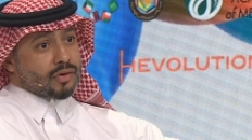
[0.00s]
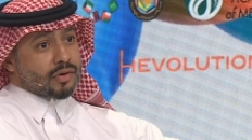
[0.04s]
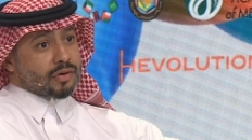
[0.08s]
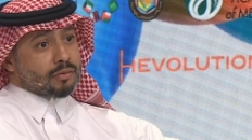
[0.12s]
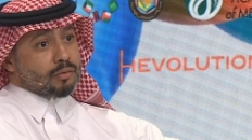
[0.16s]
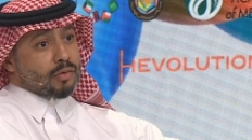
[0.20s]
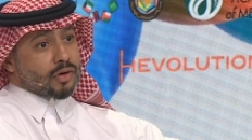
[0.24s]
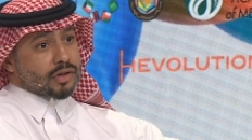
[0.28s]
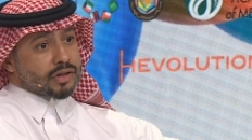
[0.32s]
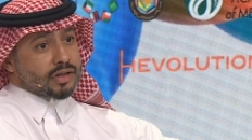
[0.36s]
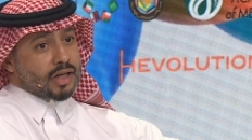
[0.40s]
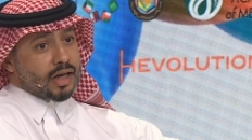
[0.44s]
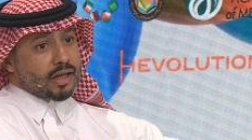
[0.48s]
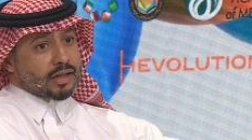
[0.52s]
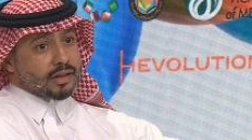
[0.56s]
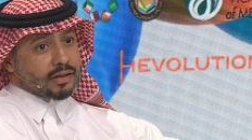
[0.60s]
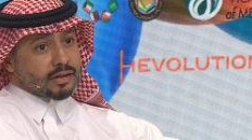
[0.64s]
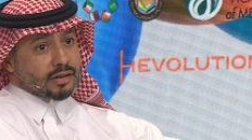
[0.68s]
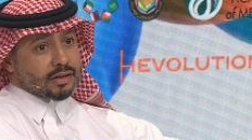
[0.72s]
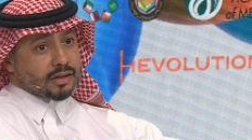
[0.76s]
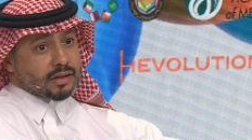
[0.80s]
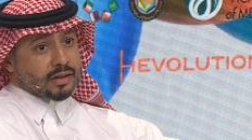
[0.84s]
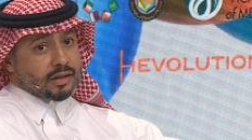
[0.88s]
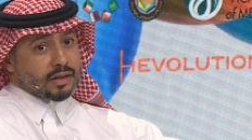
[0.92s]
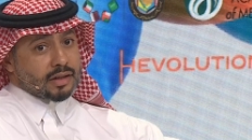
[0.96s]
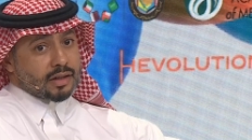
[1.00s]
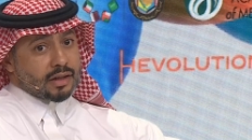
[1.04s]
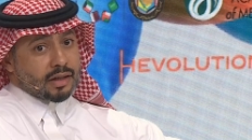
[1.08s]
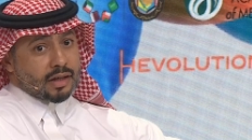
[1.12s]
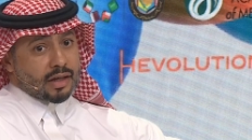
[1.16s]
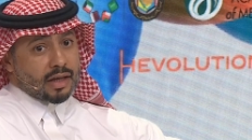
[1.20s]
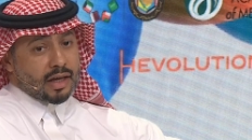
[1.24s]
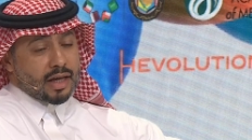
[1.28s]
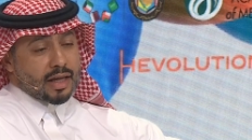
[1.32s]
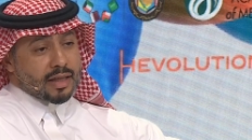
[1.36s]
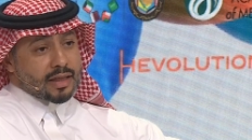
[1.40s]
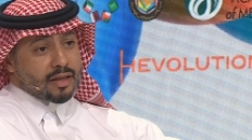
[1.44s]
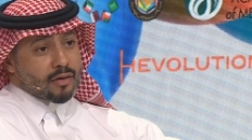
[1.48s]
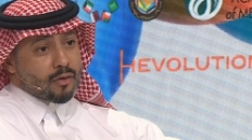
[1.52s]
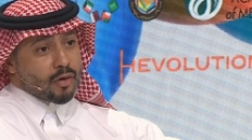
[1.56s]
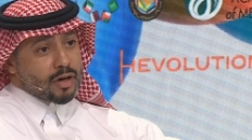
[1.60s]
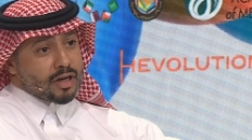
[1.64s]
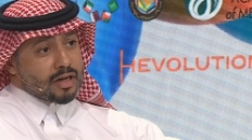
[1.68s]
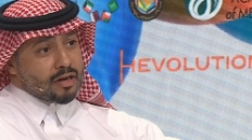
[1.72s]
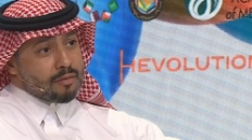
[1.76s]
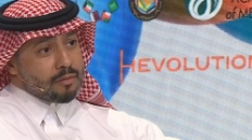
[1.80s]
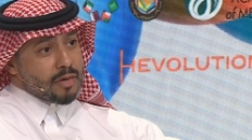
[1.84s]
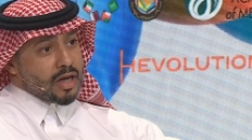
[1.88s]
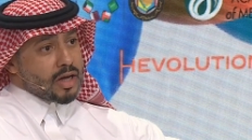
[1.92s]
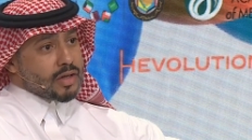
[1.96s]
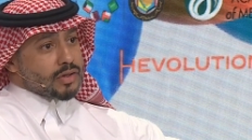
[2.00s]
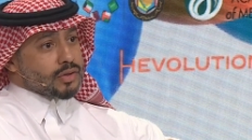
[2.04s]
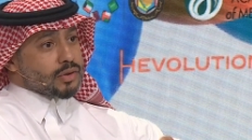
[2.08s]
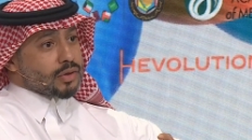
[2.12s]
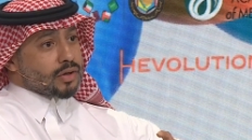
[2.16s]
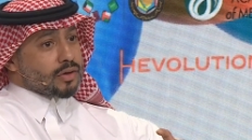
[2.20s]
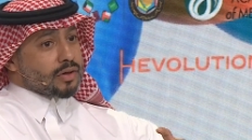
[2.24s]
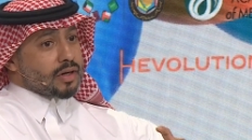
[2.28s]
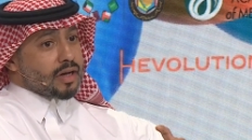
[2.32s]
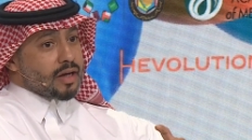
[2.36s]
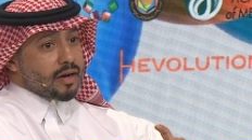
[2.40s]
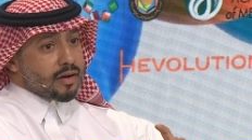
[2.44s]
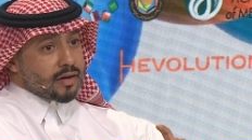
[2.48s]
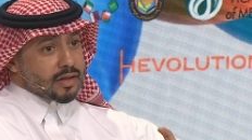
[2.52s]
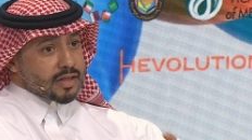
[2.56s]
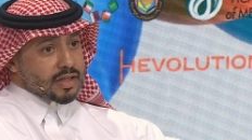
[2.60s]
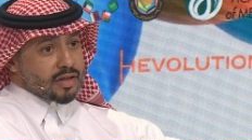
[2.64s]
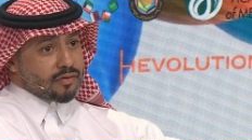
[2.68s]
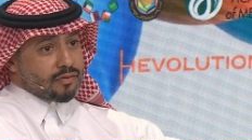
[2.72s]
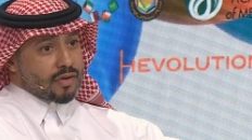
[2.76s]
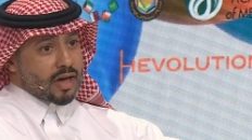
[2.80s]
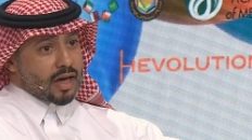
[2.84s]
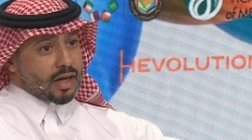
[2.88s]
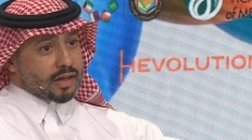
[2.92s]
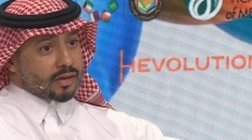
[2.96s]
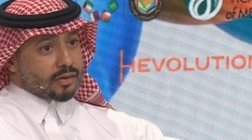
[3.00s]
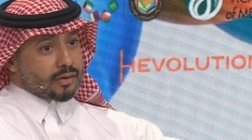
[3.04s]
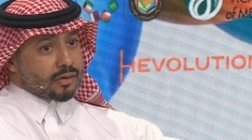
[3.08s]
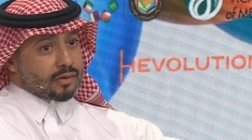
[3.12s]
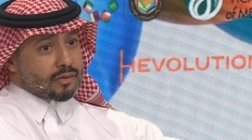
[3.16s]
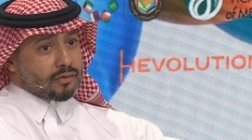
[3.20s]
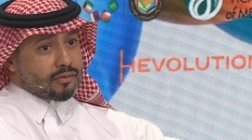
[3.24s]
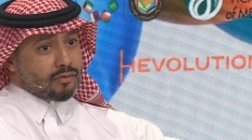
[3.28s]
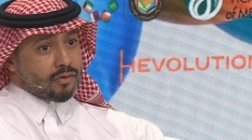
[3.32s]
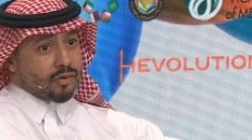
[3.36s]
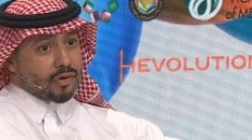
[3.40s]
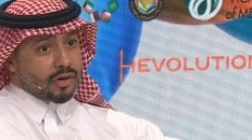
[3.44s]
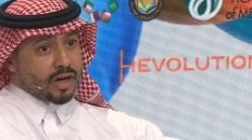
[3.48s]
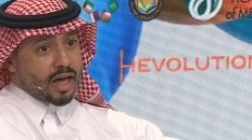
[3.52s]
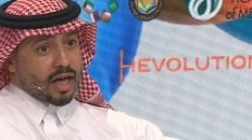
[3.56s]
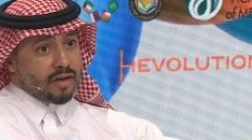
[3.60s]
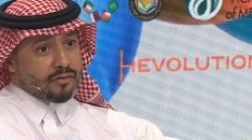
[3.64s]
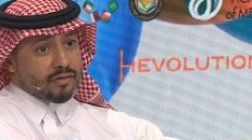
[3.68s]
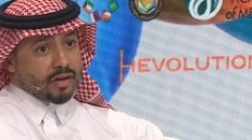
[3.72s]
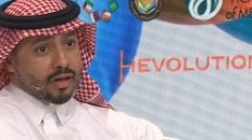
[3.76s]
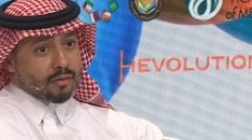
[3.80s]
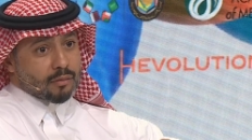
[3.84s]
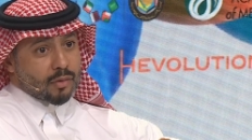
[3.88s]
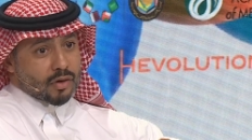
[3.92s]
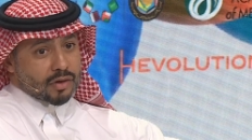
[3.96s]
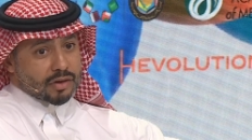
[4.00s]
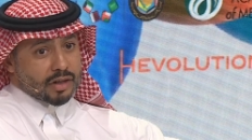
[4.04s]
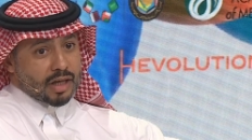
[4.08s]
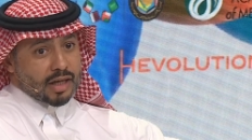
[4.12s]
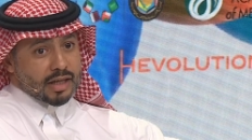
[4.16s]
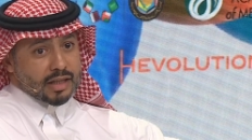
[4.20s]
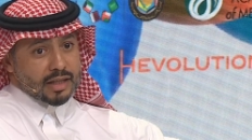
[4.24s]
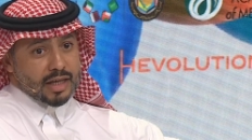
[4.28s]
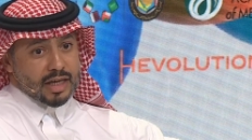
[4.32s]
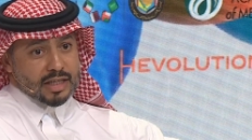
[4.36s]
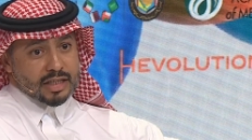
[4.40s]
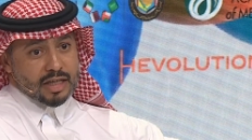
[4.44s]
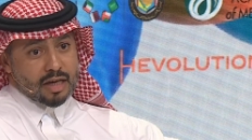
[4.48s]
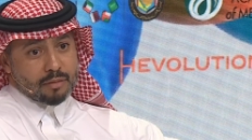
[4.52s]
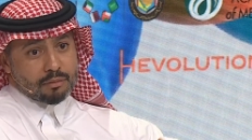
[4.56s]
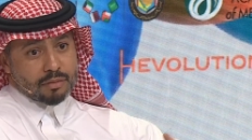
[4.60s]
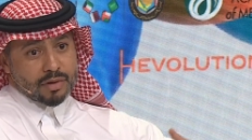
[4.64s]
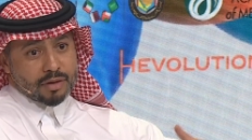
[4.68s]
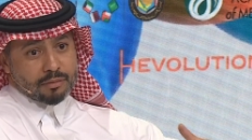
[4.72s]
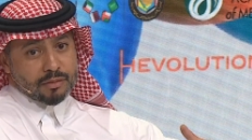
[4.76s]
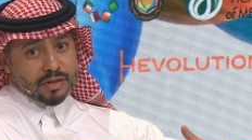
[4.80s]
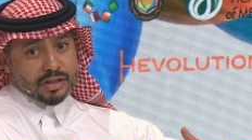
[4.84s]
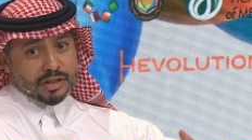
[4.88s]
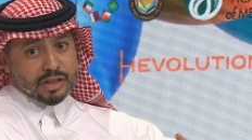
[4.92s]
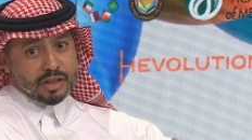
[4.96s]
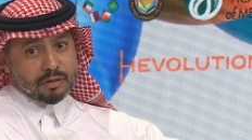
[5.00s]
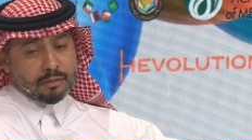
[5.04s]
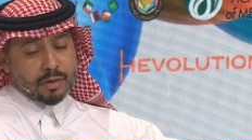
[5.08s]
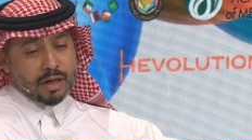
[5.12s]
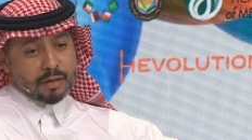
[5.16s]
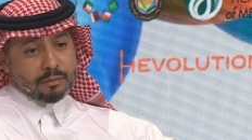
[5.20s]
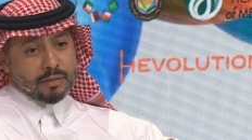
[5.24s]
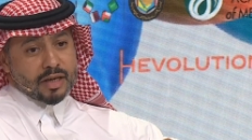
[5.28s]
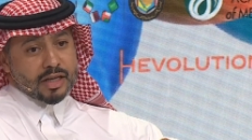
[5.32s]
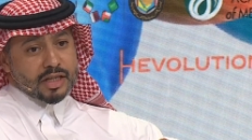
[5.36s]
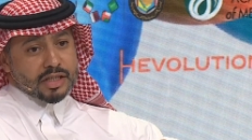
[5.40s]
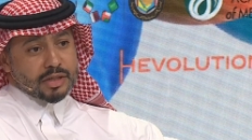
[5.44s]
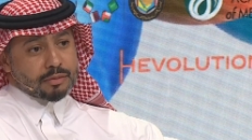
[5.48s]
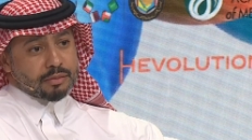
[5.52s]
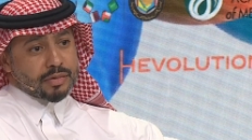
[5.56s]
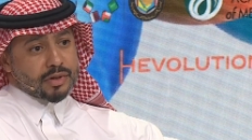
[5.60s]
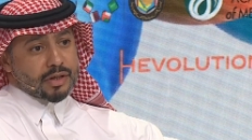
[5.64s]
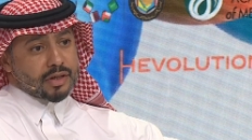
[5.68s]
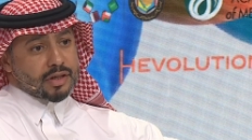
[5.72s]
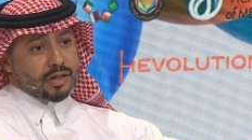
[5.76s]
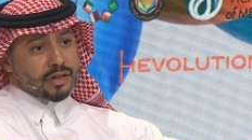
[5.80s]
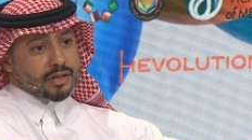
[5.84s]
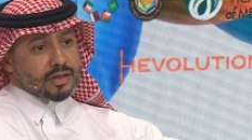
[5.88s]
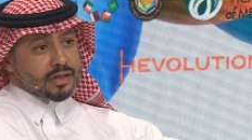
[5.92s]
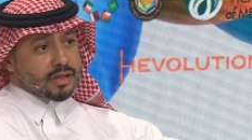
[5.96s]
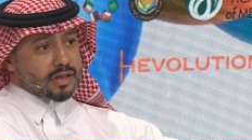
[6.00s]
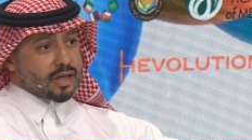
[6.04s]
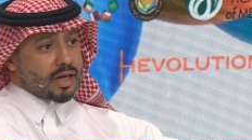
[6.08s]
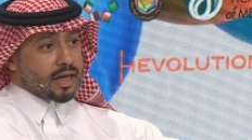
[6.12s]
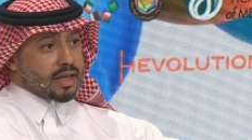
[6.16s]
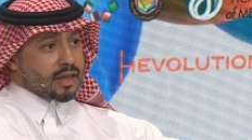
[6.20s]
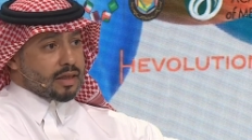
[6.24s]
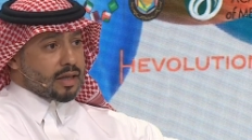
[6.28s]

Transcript: mortality. And the one major risk factor for having mortality, as has been mentioned by many speakers, and the